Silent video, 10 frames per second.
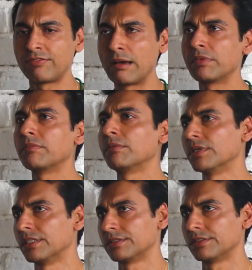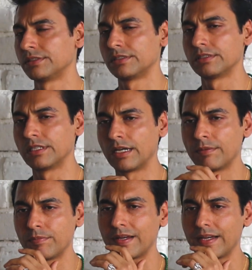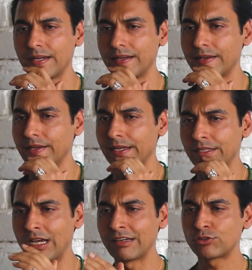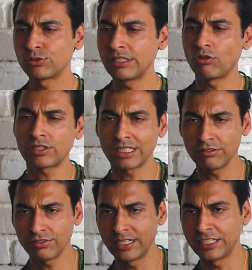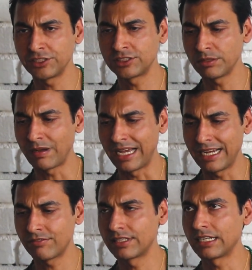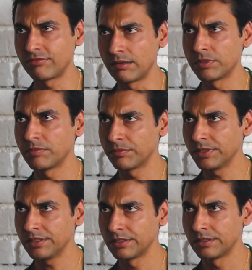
a family member, um, you have to see what kind of a relationship I had with that family member.